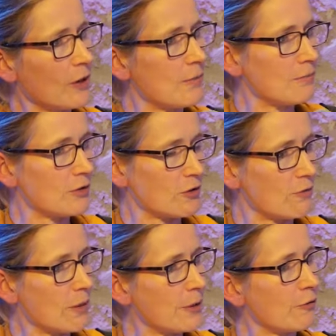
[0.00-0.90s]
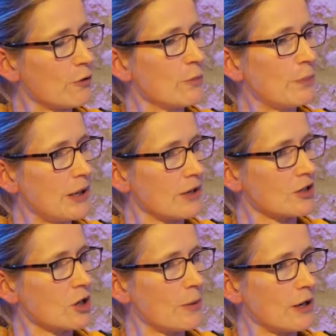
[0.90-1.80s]
my sort of mummy group
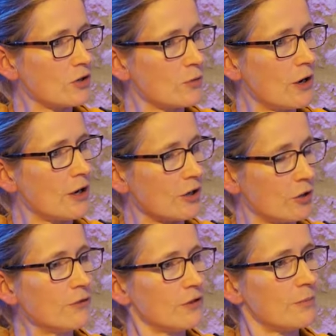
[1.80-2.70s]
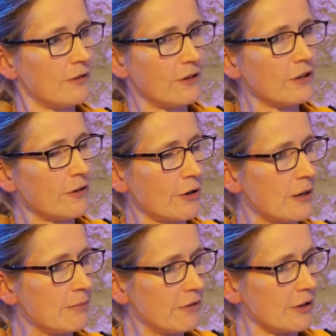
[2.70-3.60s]
peers go back to work and often feel very
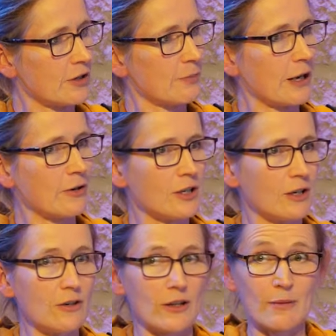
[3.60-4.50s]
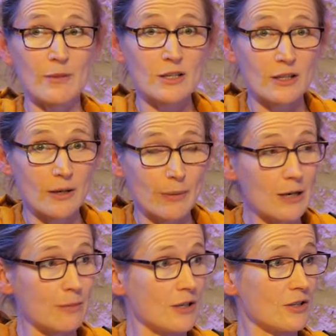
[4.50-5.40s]
ambivalent about it. They're missing their
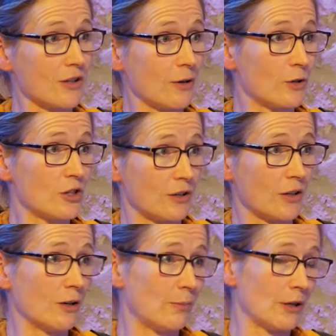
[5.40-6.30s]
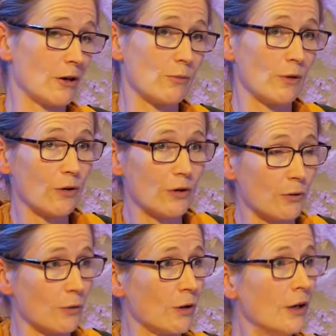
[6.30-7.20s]
babies and they're wishing they could be at home longer,
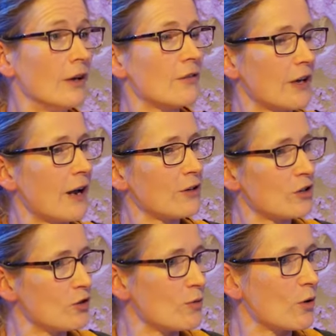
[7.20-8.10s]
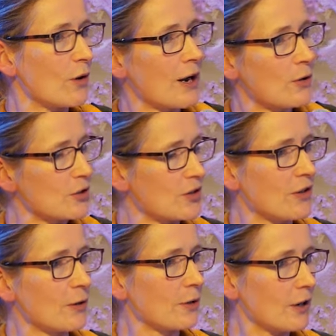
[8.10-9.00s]
or they're having to do more hours
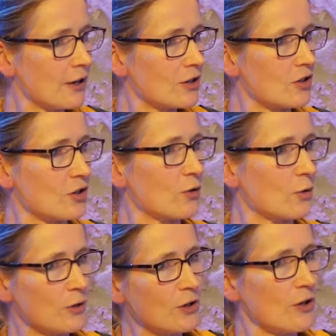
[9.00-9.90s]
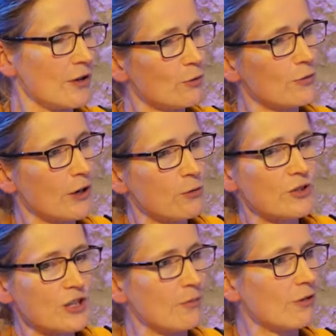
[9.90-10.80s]
than they would like to do. Or, they
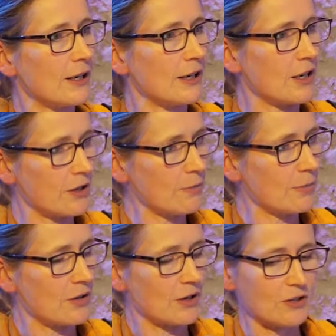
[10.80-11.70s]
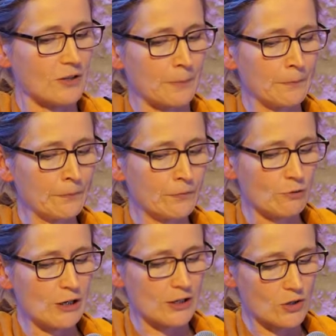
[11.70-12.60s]
all seem really cut up by this and
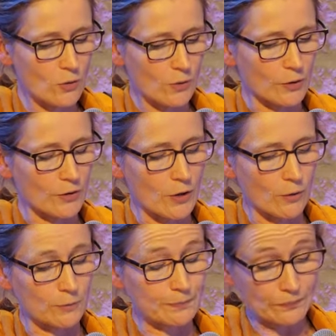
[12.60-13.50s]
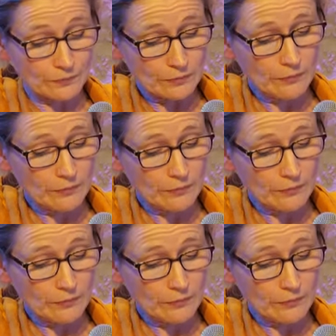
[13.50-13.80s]
really torn on the whole